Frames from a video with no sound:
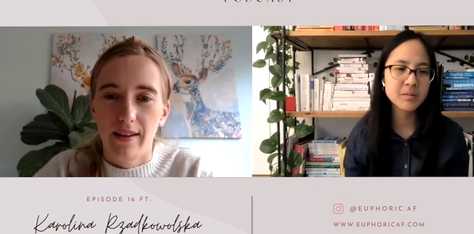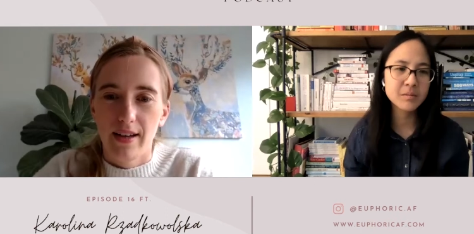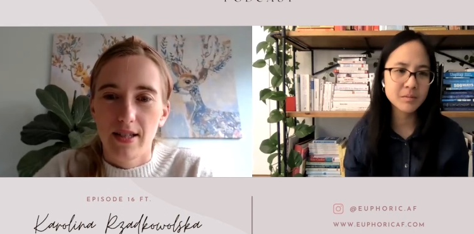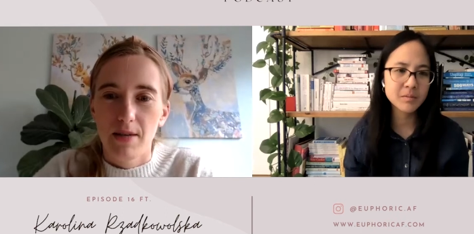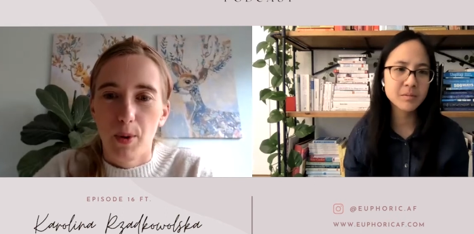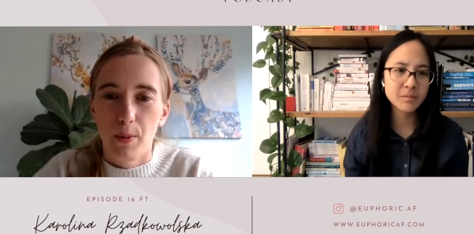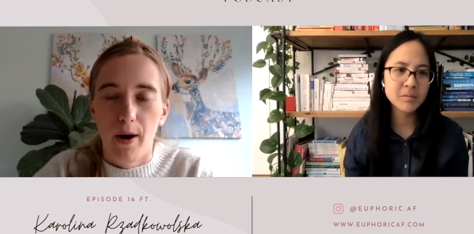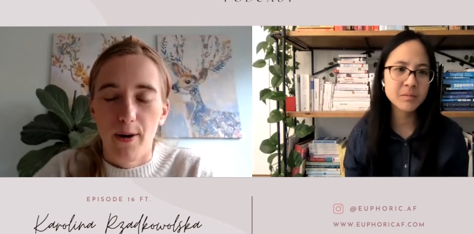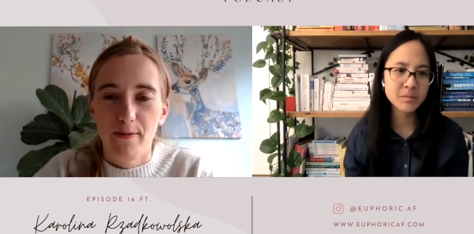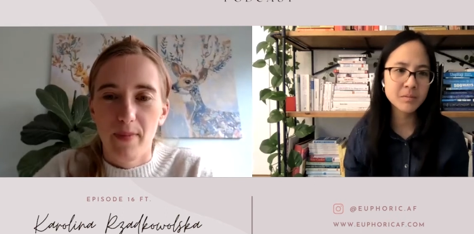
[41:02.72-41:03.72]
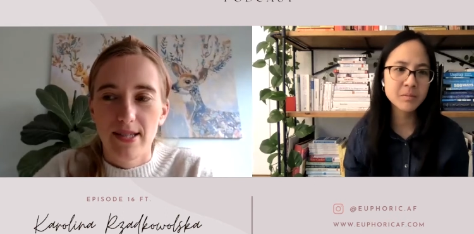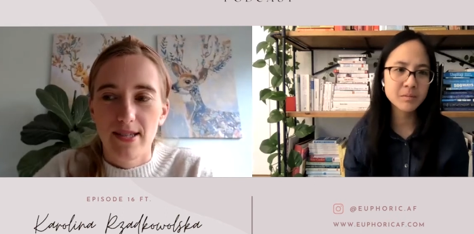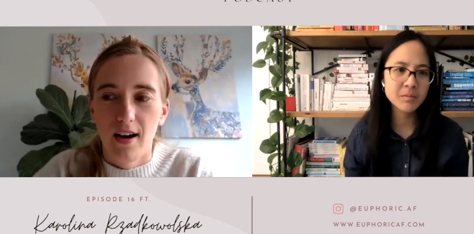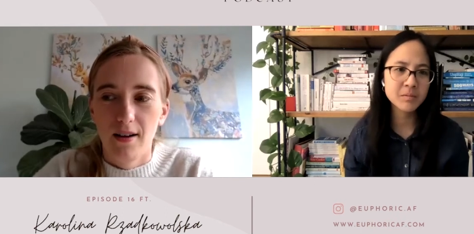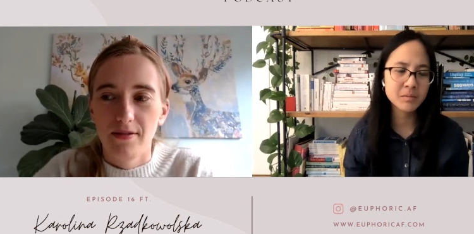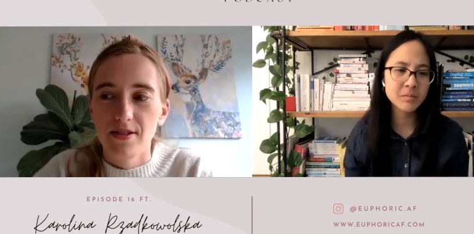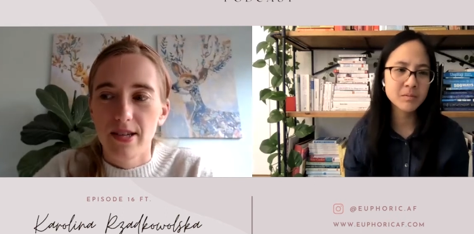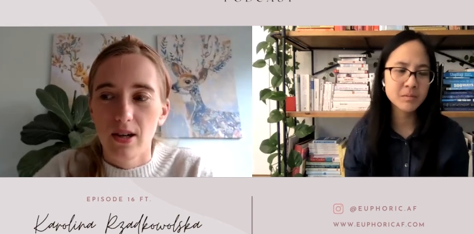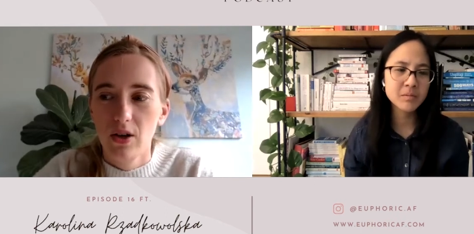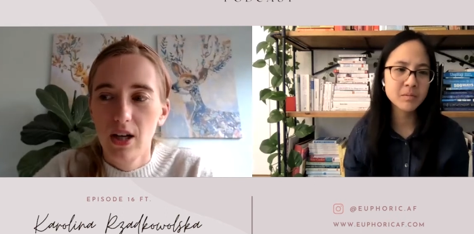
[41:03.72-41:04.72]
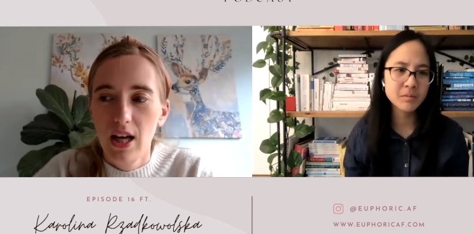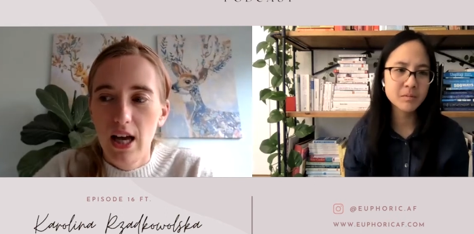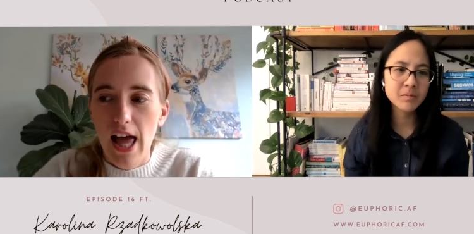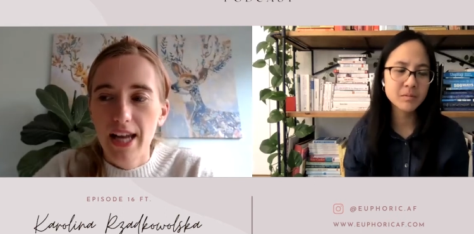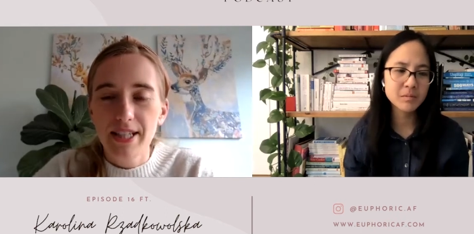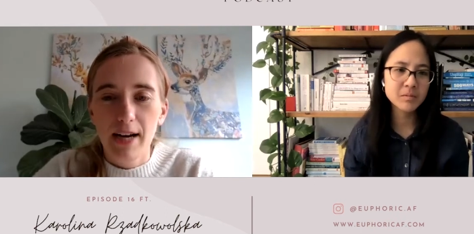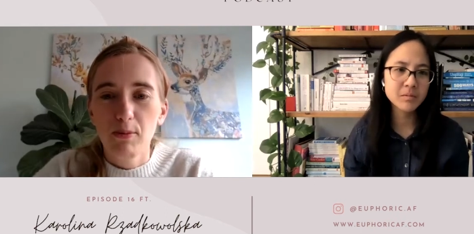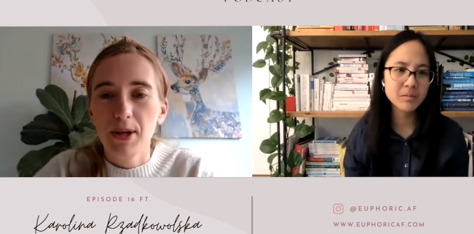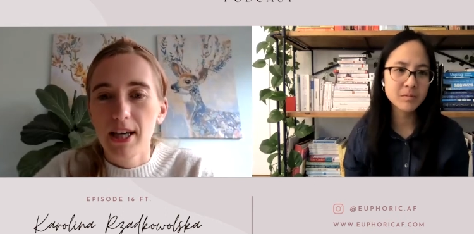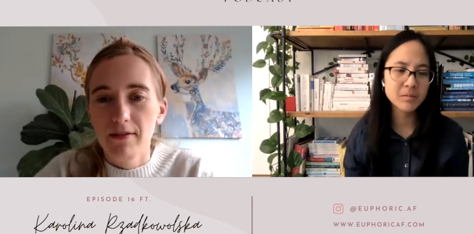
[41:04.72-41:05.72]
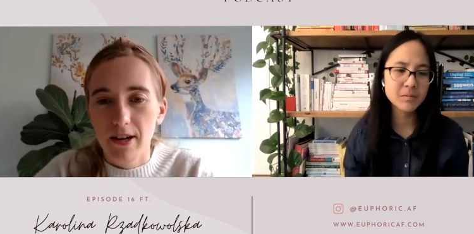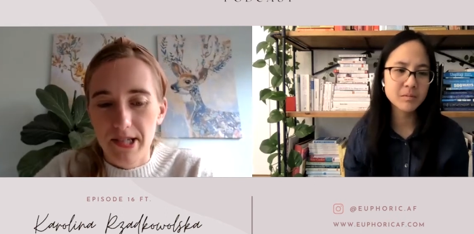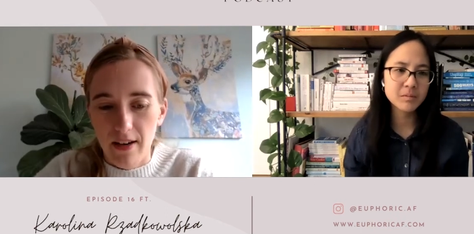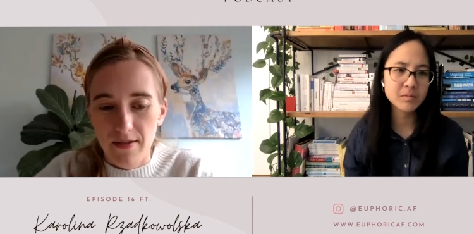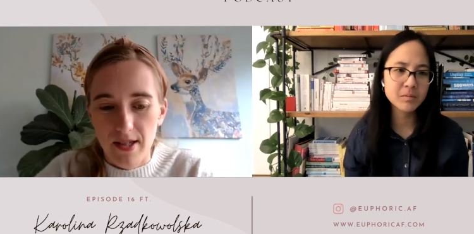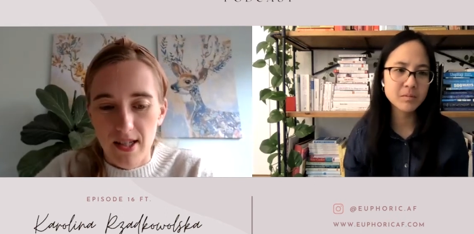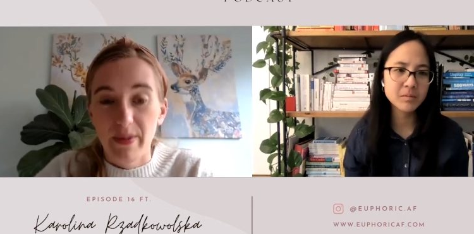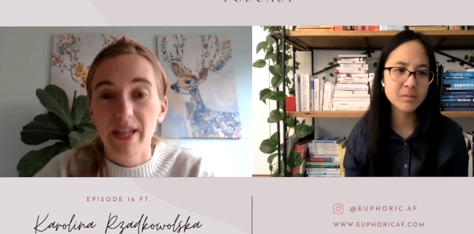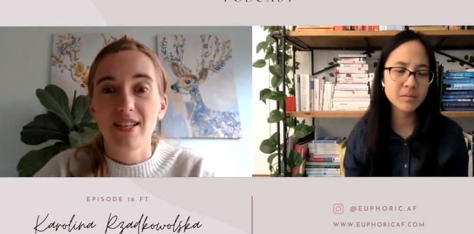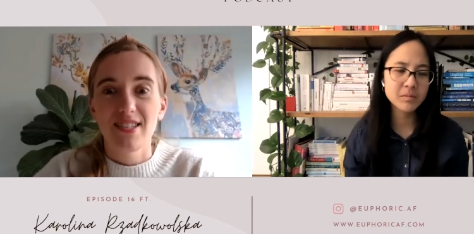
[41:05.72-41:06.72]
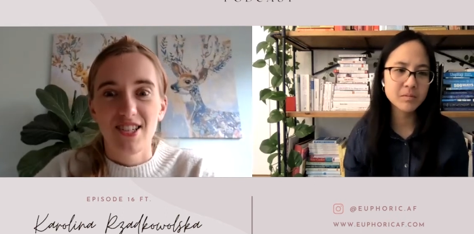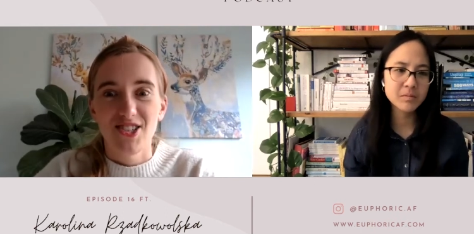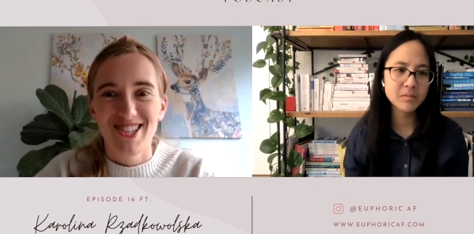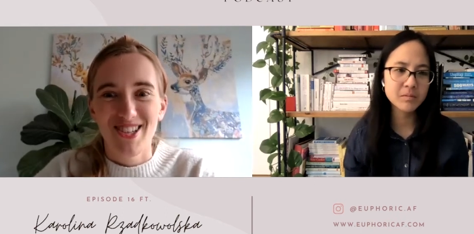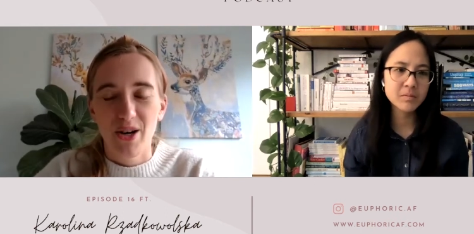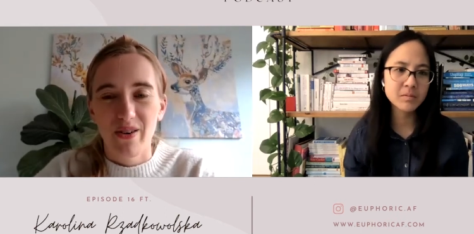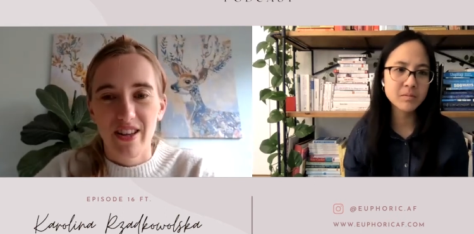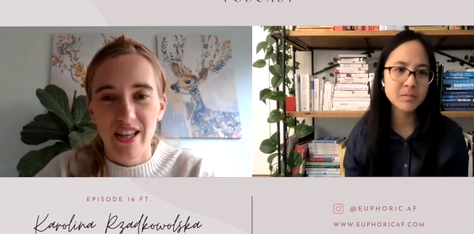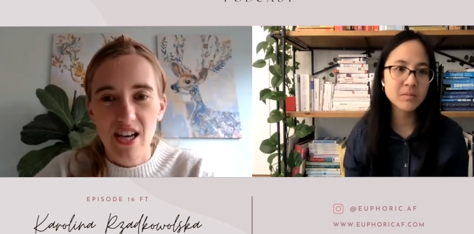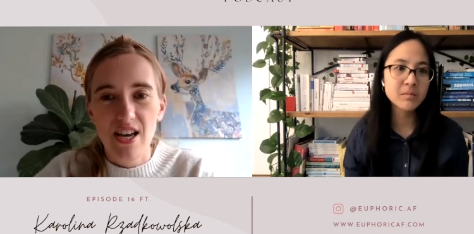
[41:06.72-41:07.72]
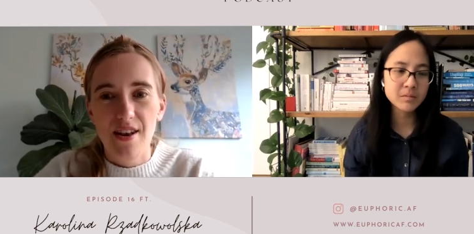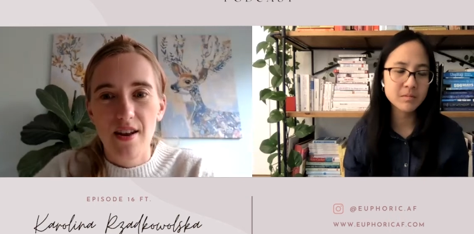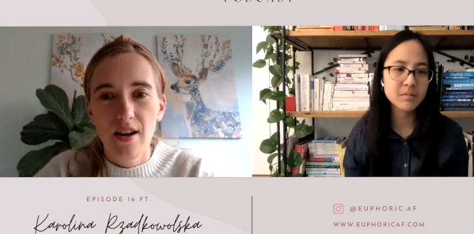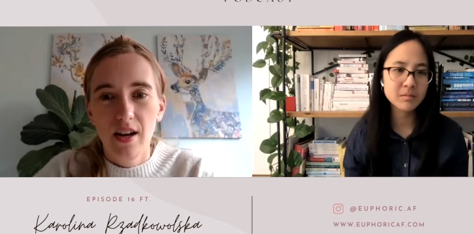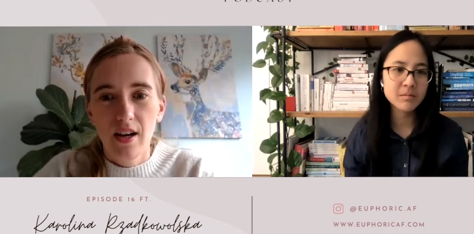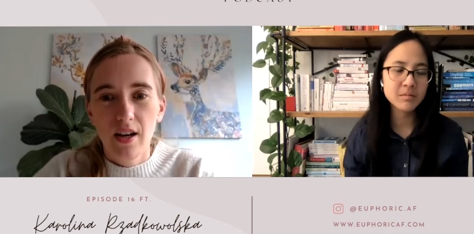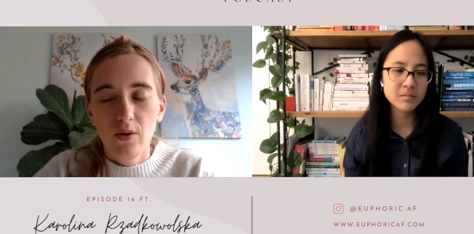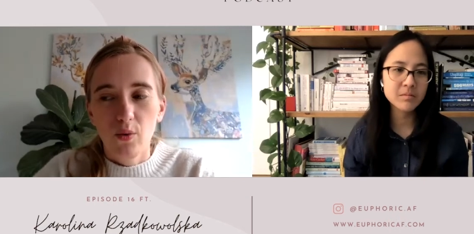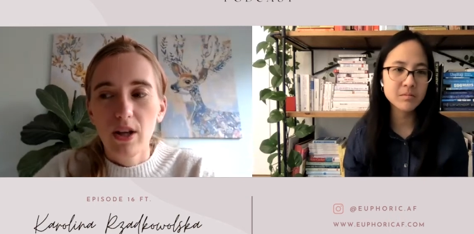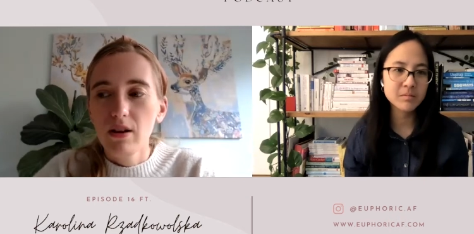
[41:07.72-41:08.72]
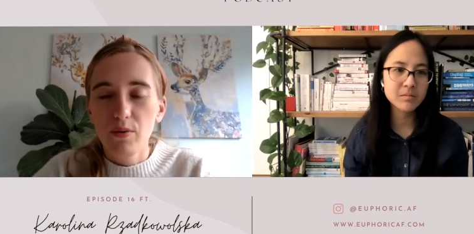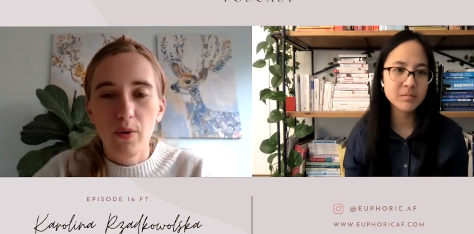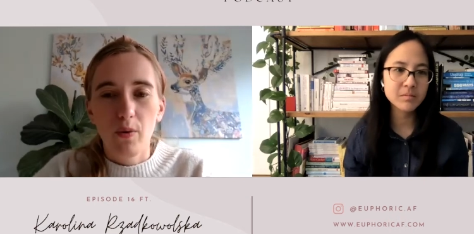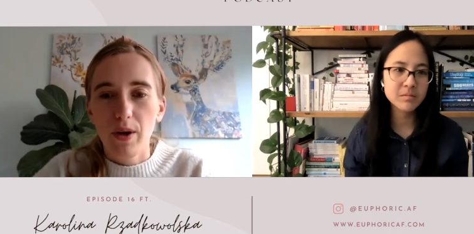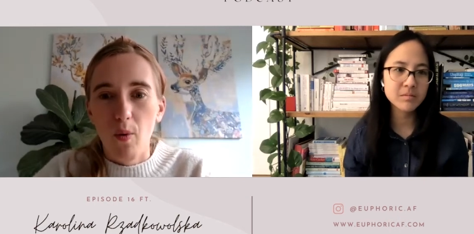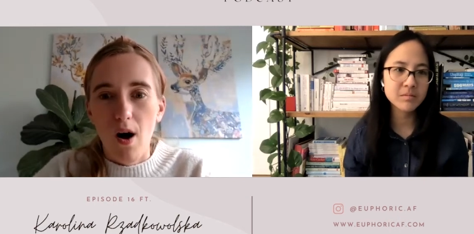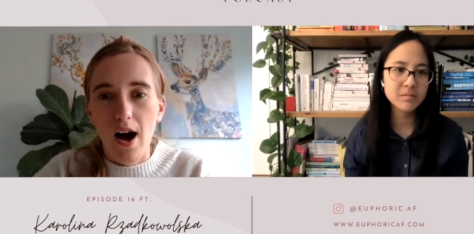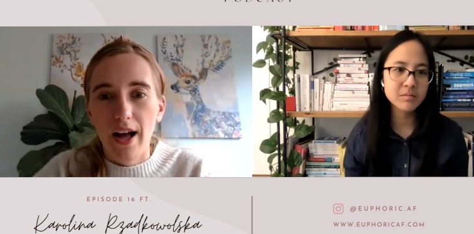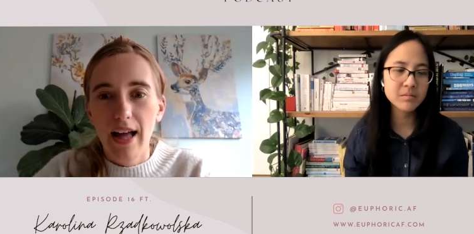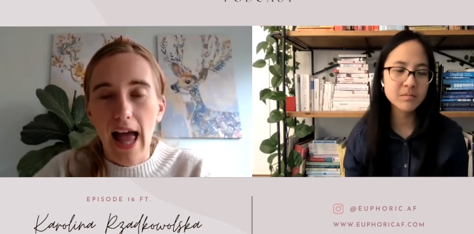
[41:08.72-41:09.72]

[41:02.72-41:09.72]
Speaker 1: like deeper part of myself. And so anytime we give ourselves the space to just go within, we learn what we want.